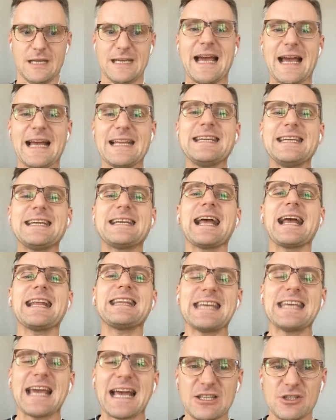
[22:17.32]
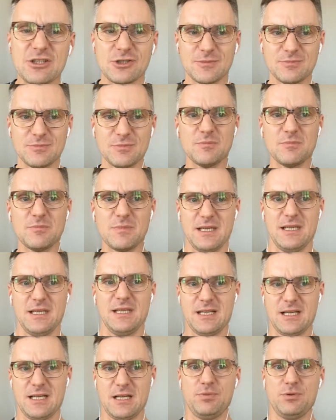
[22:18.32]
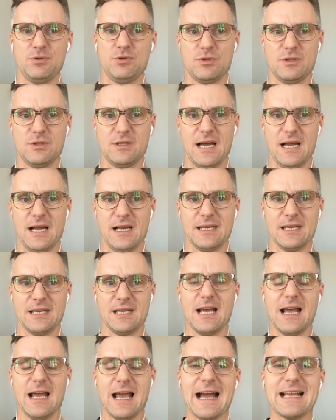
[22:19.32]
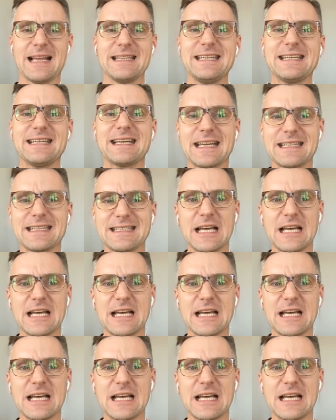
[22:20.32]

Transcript: They want us to debate them and inject them into their agenda.